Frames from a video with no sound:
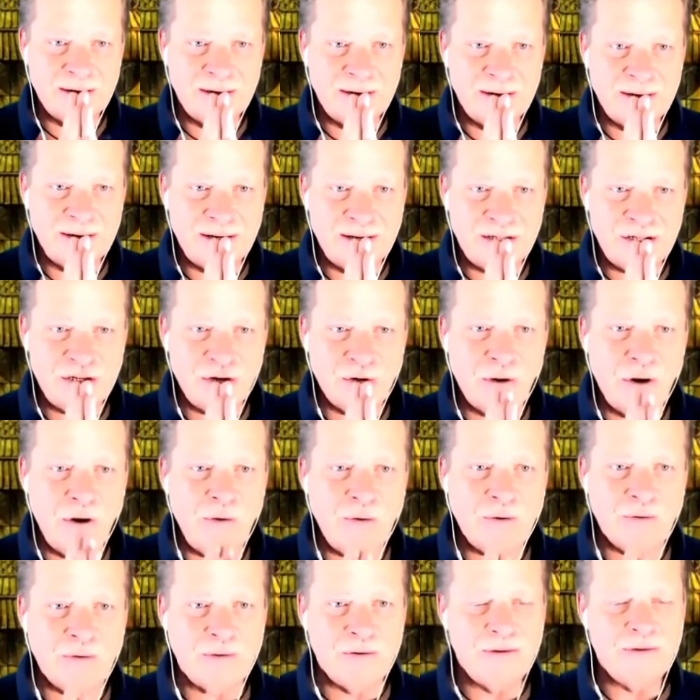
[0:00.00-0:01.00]
It's your
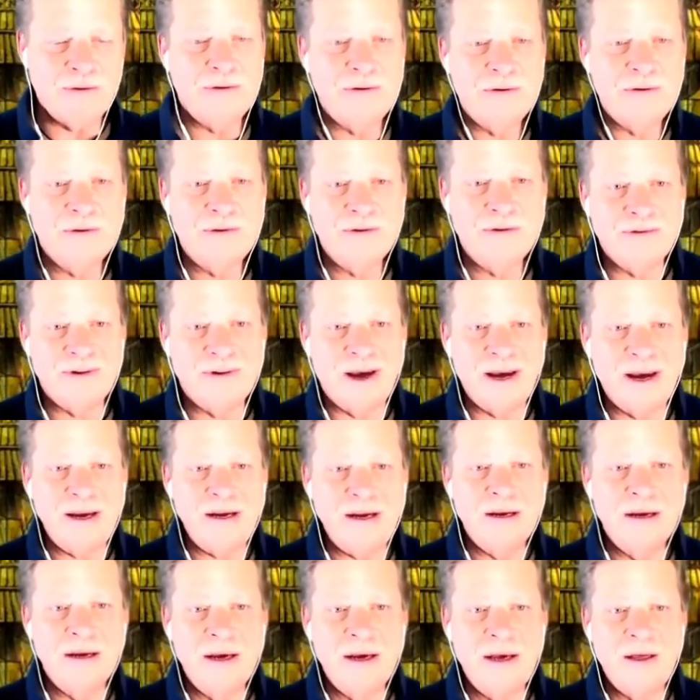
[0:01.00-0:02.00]
own,
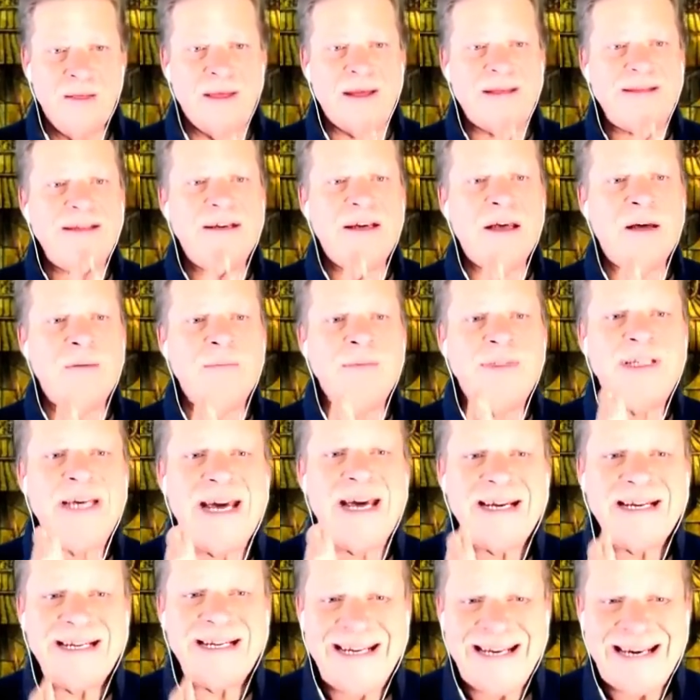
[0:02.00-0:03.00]
right? That's how
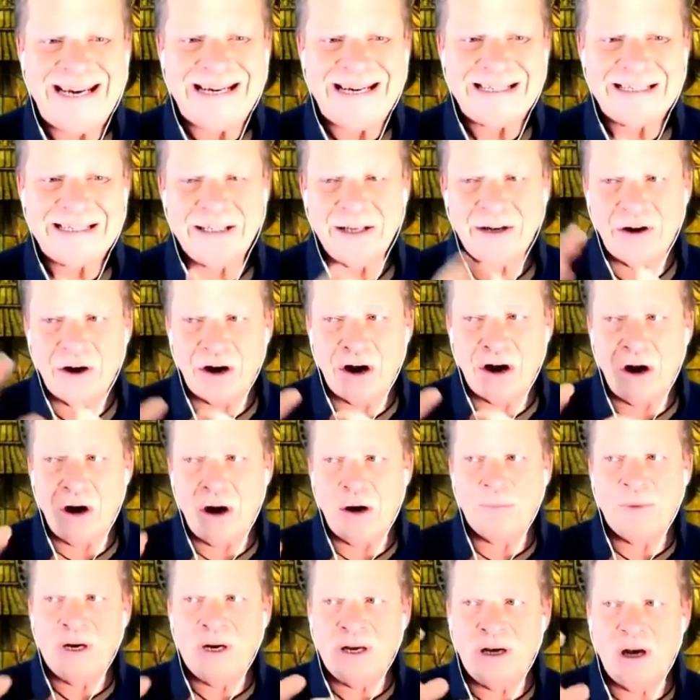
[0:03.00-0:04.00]
techniques that are
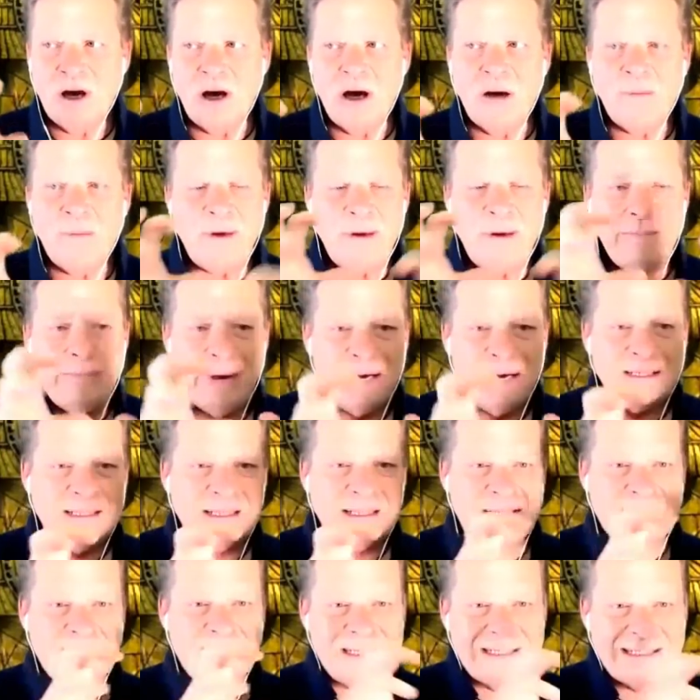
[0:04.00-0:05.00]
carbon copy,
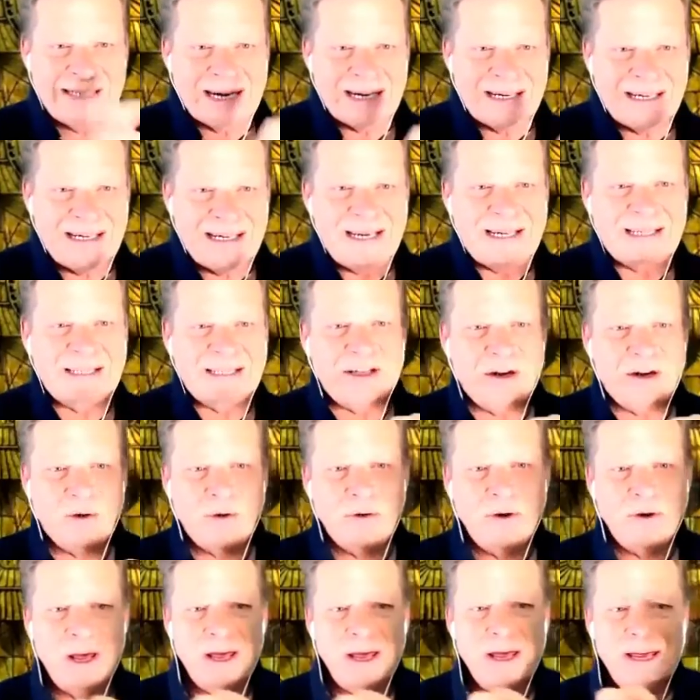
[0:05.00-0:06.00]
basically techniques,
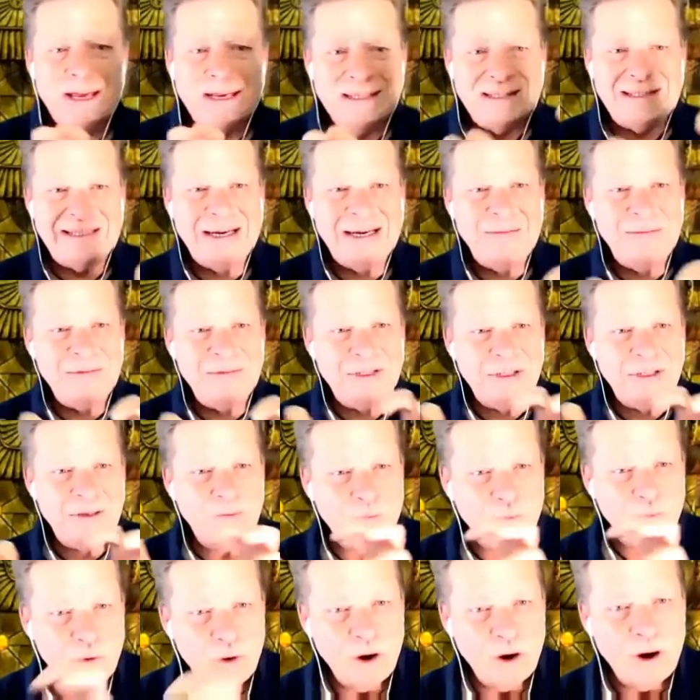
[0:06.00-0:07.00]
don't seem to
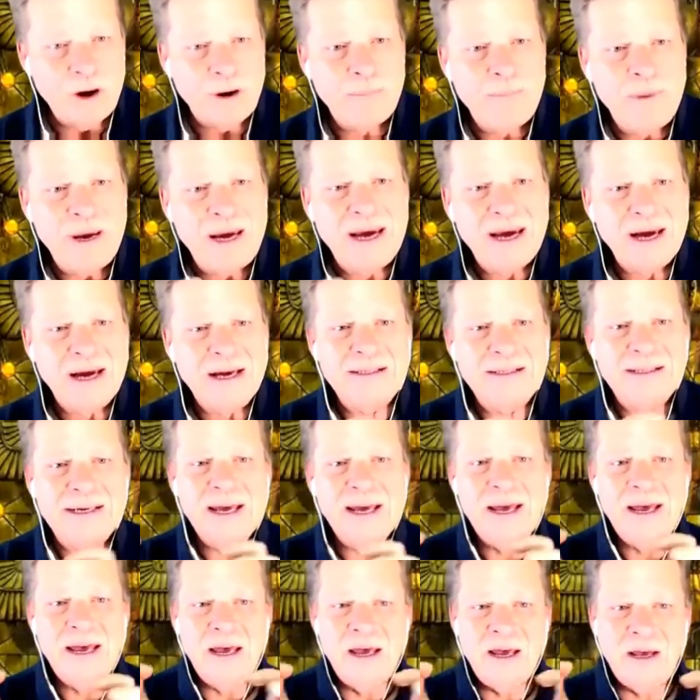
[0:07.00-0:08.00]
work, because
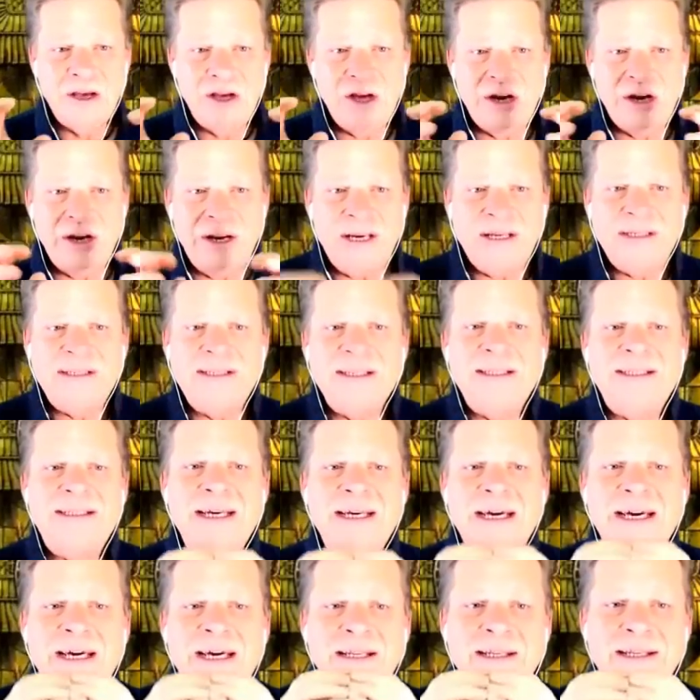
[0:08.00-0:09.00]
you need to
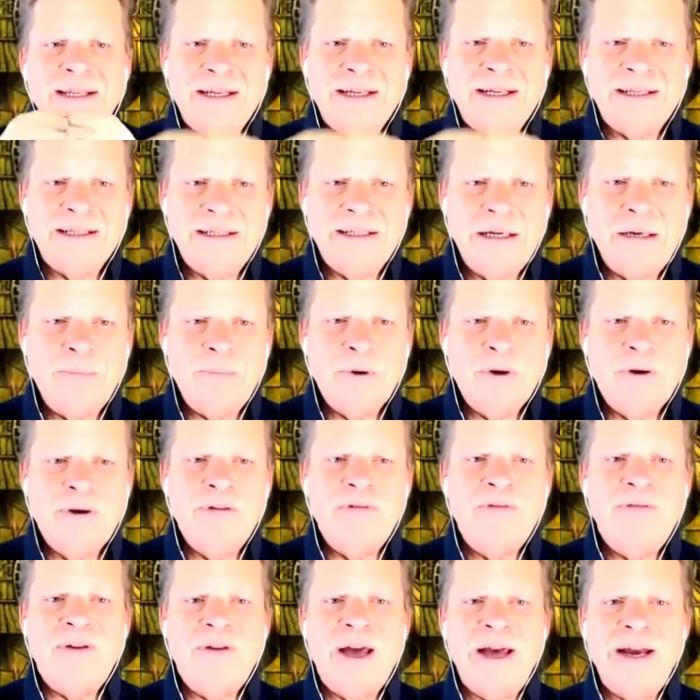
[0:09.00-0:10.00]
dig a little deeper
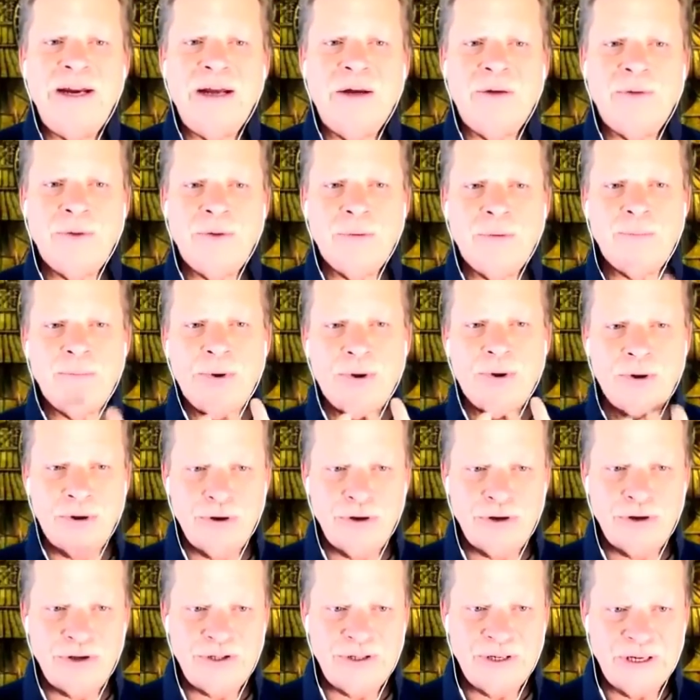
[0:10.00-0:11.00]
and find out the
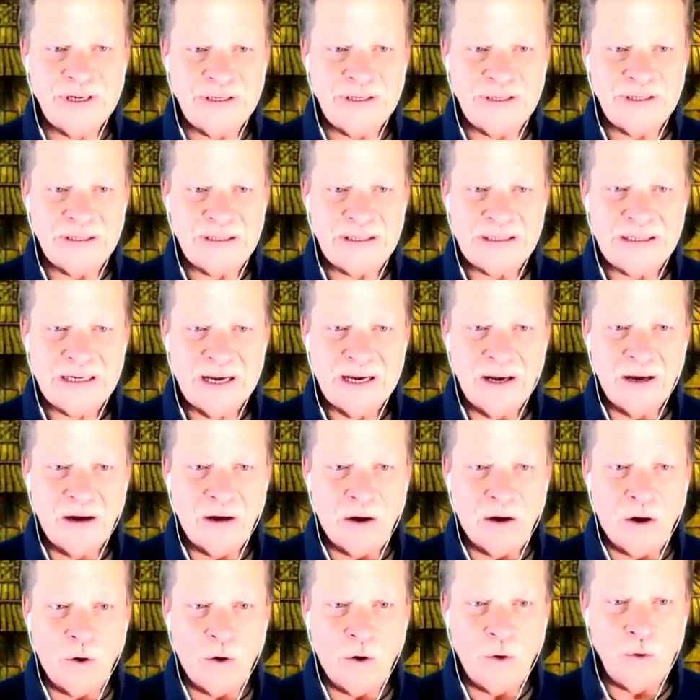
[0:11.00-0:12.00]
person's
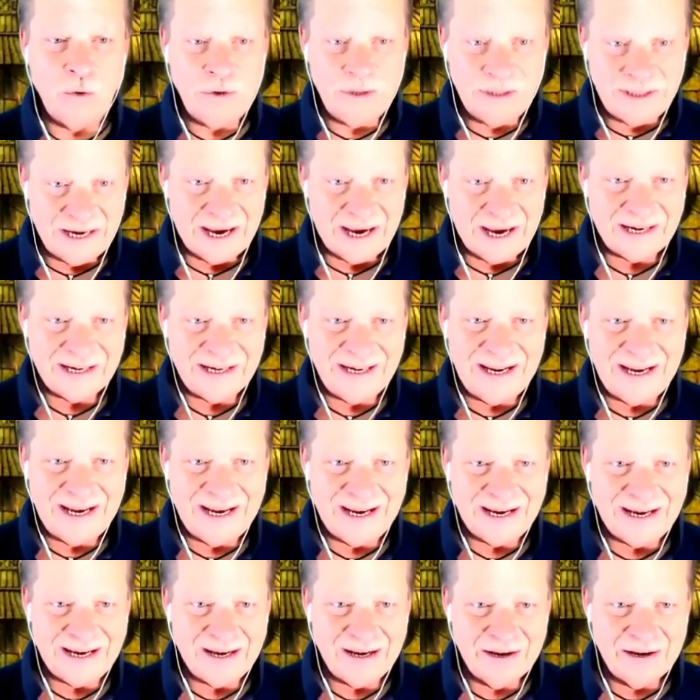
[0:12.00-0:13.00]
own
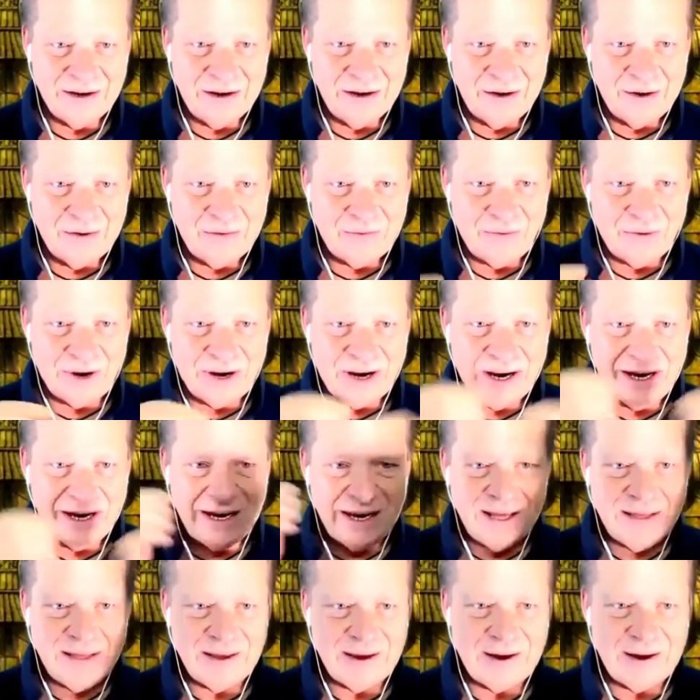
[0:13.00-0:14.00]
technique for
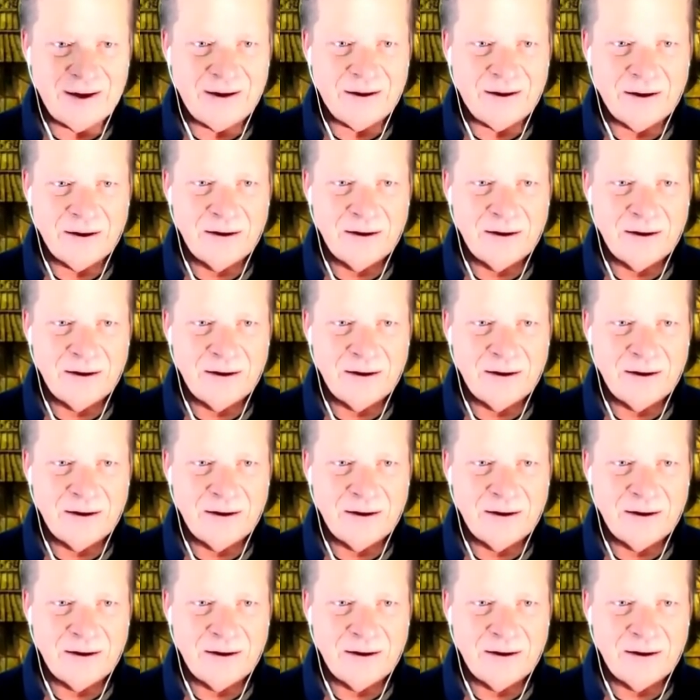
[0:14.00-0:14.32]
getting there,